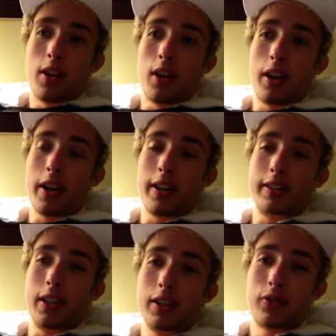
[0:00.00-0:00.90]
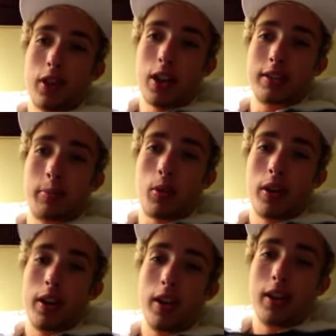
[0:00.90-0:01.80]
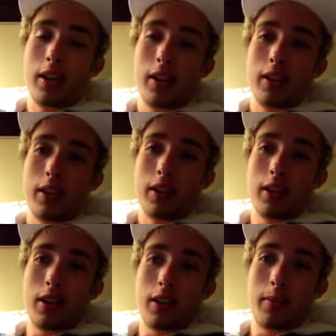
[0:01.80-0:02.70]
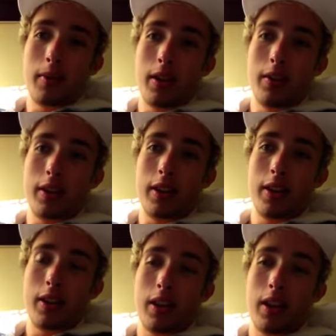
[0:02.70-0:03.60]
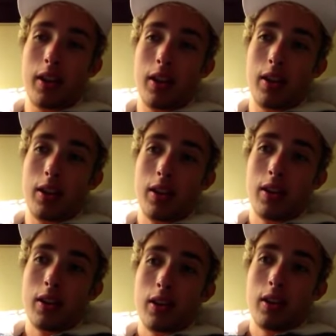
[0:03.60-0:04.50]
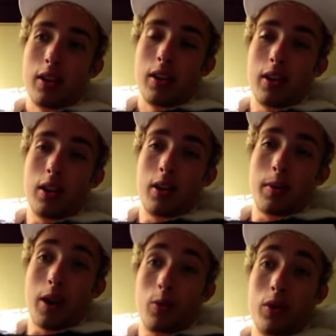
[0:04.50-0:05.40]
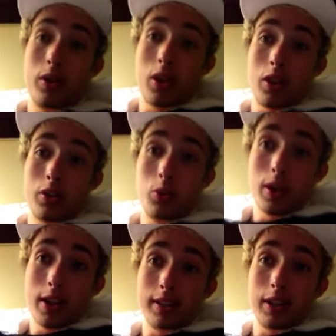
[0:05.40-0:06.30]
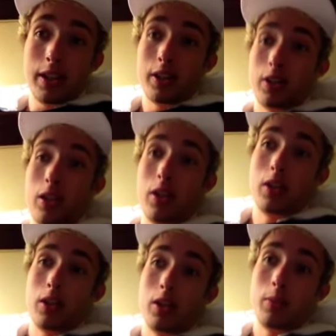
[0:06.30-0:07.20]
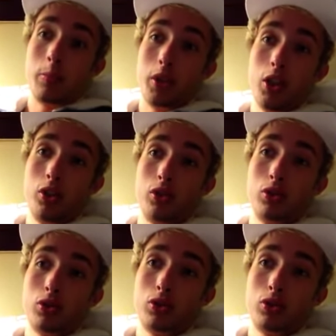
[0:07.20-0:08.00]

All right, guys. Thanks for uh, supporting um, everything, and um, I will talk to you guys later. Peace.